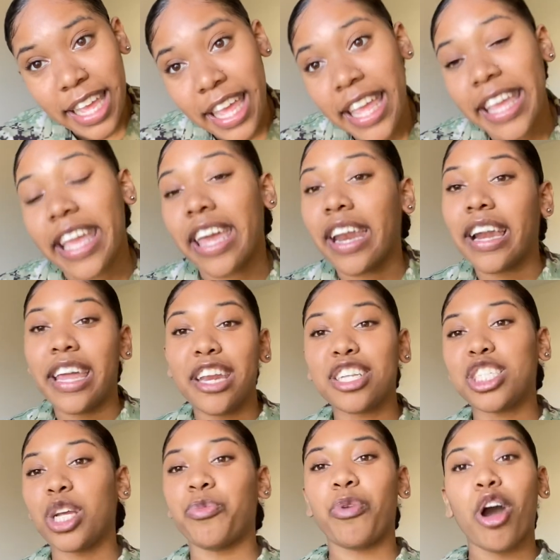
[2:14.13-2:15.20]
get a
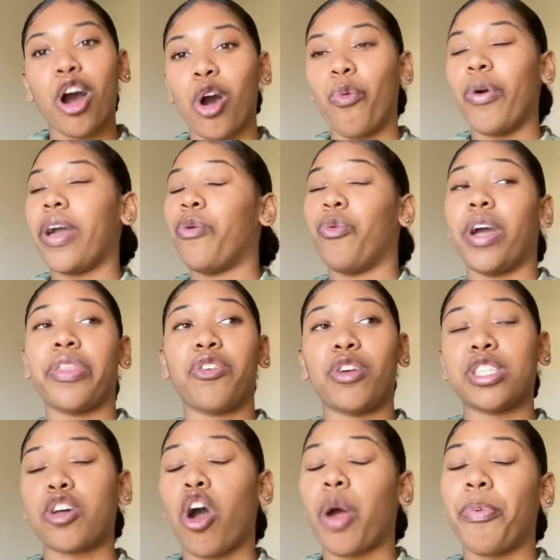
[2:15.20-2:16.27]
leadership role, whether
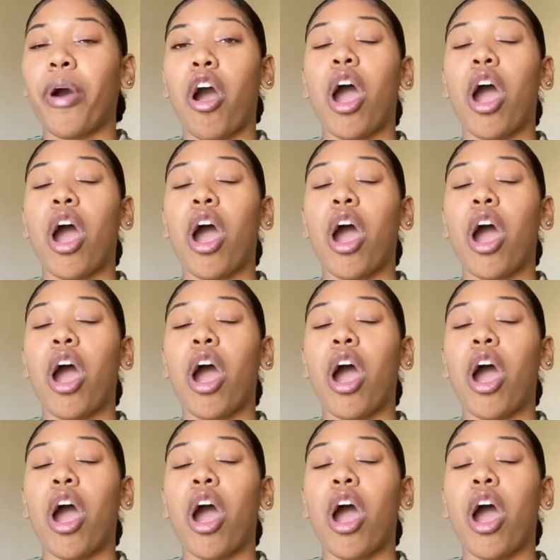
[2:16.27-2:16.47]
it's RPOC.